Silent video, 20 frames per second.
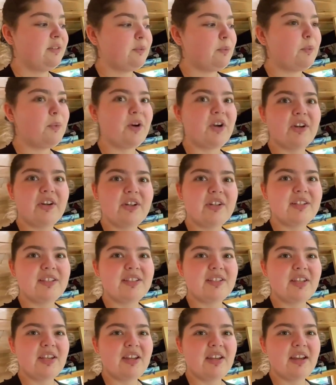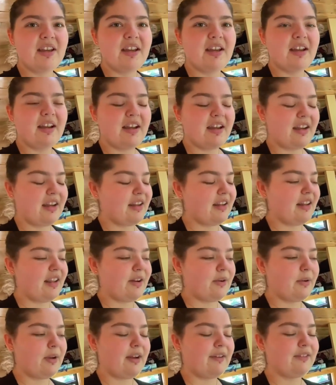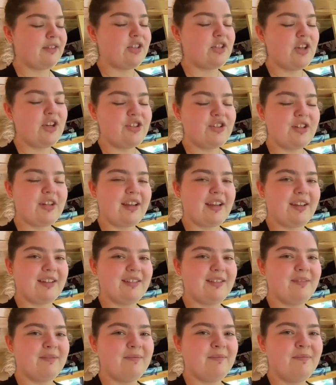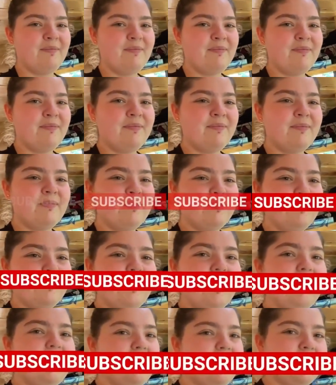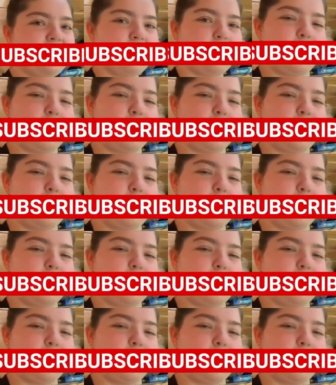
works and I don't have to change it again. Thank you guys for